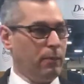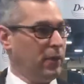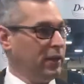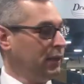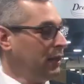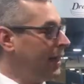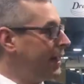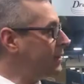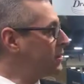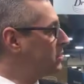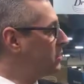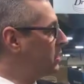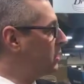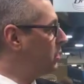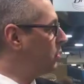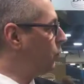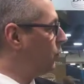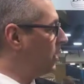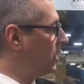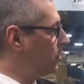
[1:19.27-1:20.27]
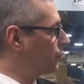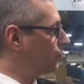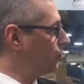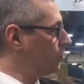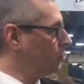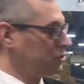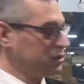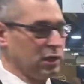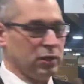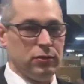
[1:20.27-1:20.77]
But last year we
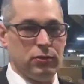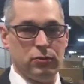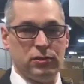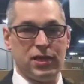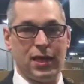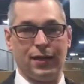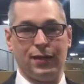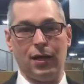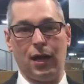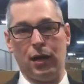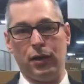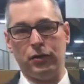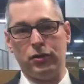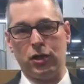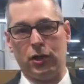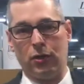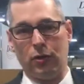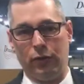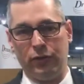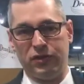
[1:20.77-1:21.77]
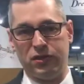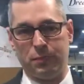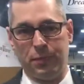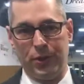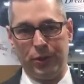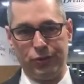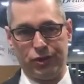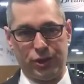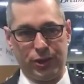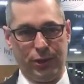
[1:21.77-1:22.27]
introduced a new technology called
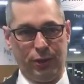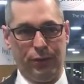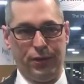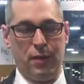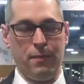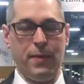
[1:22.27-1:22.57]
Spill Shield